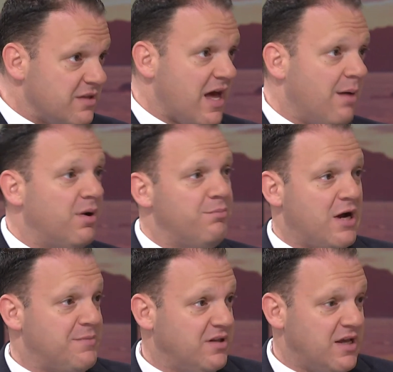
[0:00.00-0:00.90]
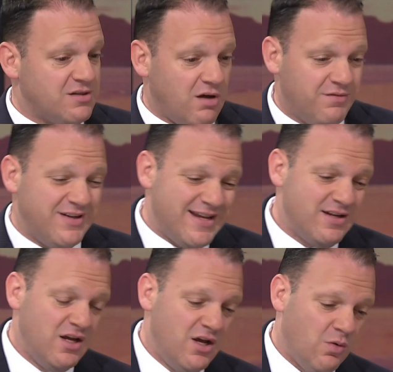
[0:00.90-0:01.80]
them, but perhaps less often. And
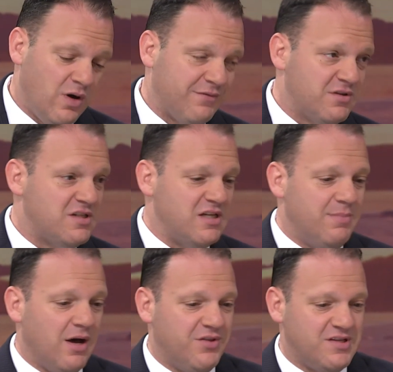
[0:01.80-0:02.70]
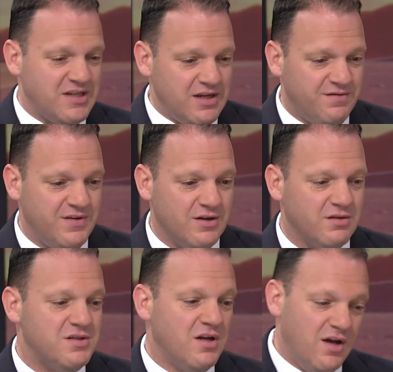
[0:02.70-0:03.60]
we'll have to see about the ski
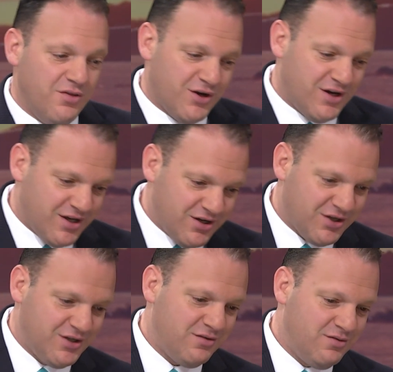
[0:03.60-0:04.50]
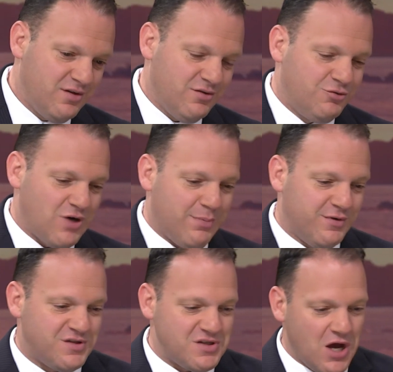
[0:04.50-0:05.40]
fields. They're going to get a good drop
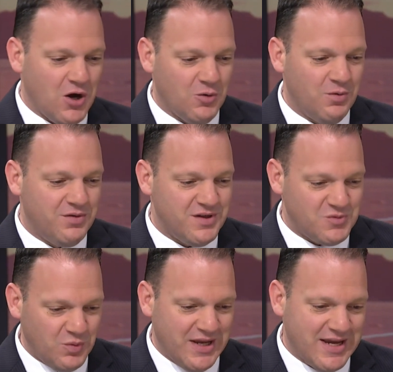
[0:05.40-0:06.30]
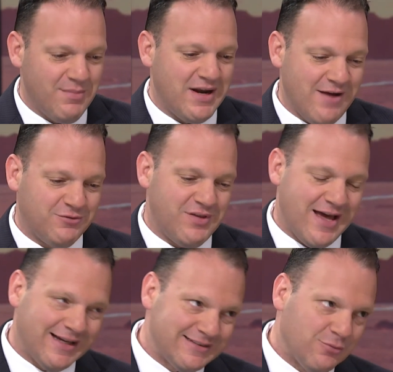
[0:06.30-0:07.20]
of snow this weekend, but after
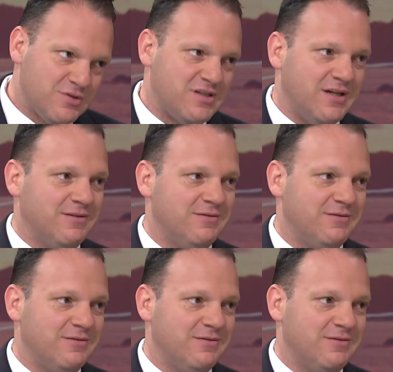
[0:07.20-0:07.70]
that, we'll see.